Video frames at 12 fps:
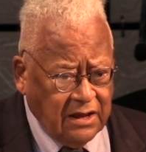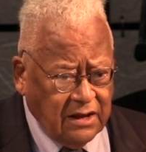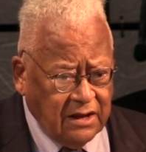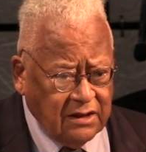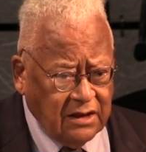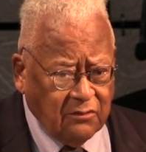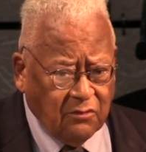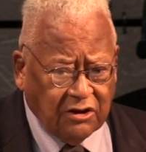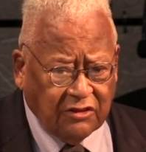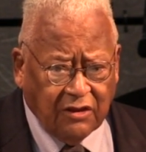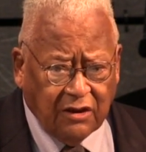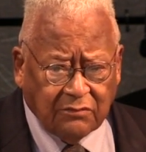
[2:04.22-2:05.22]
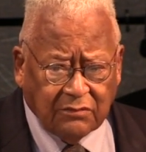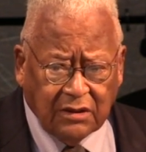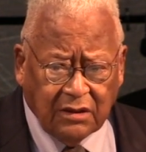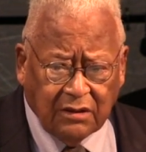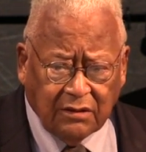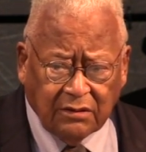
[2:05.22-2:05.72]
I want to thank
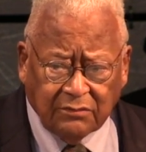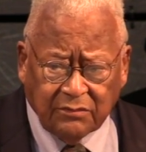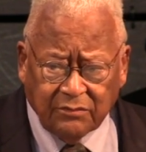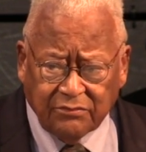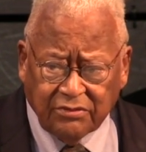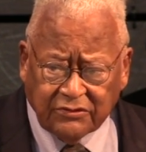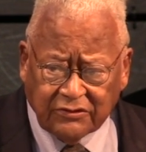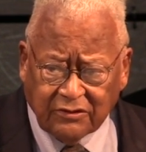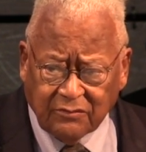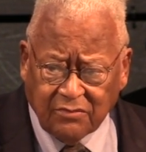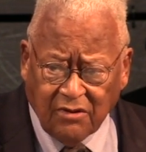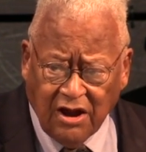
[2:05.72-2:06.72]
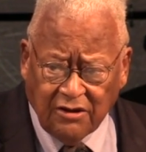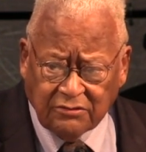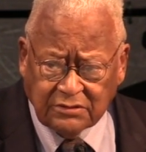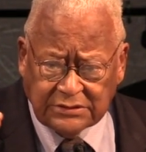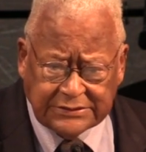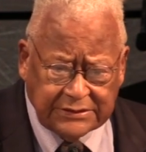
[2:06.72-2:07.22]
President
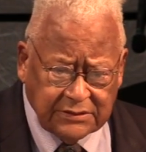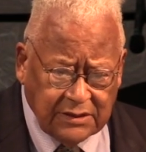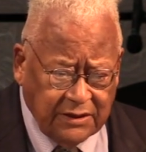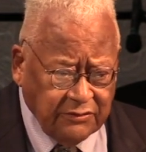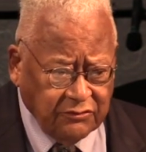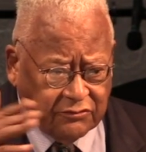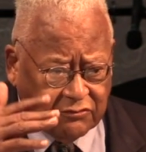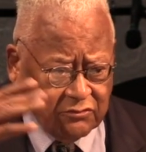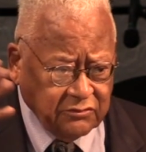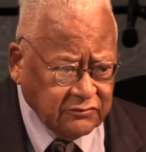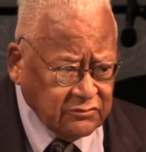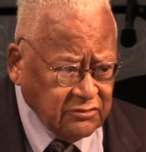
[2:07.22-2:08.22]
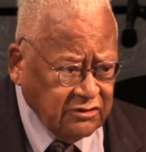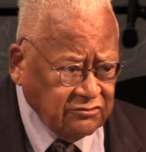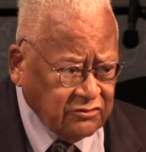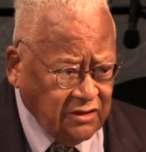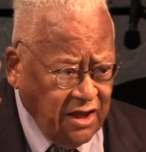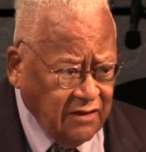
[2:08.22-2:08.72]
Brown and others who have
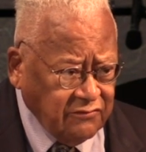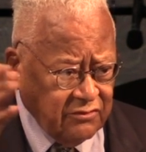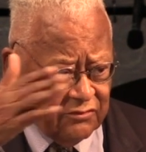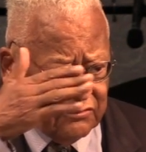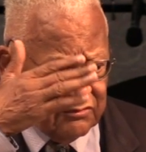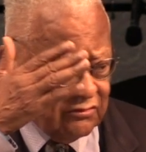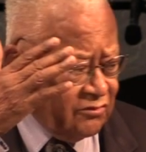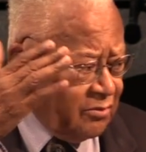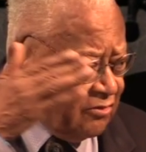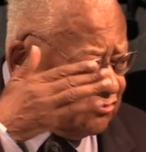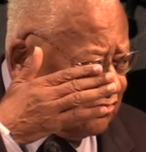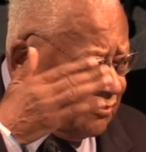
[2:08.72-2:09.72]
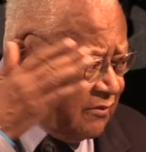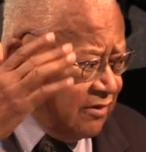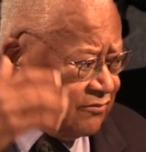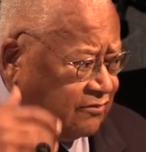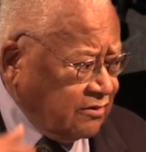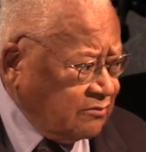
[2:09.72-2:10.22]
arranged to have this, especially my
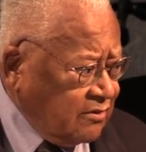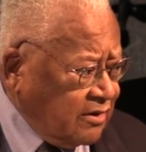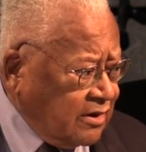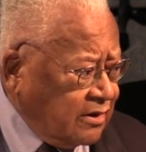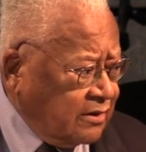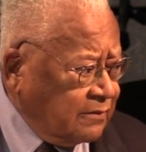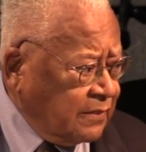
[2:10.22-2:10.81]
friend Mark,